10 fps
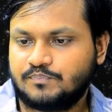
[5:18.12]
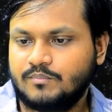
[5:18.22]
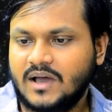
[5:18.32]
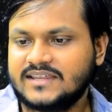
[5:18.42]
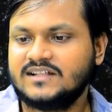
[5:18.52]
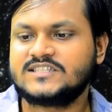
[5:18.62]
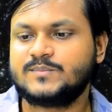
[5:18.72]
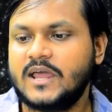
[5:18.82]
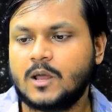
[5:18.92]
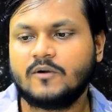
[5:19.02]
Particles
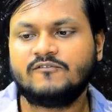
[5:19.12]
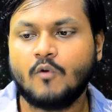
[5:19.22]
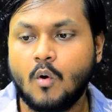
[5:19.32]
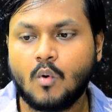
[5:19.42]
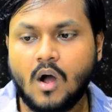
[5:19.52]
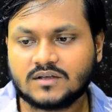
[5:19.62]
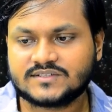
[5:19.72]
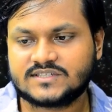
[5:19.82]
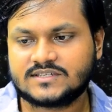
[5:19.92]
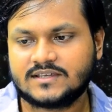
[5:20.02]
made up of 4
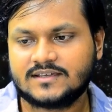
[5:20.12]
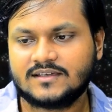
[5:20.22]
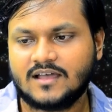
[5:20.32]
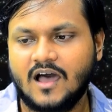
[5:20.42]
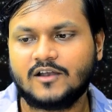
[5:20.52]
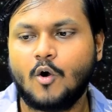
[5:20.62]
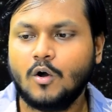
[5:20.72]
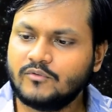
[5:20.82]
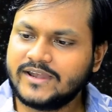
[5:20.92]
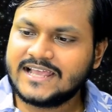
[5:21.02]
quarks are
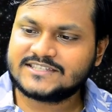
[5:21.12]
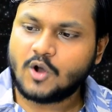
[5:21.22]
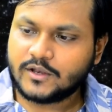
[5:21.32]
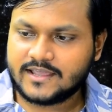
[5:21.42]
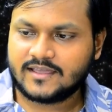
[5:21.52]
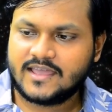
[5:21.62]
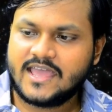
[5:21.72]
already exotic,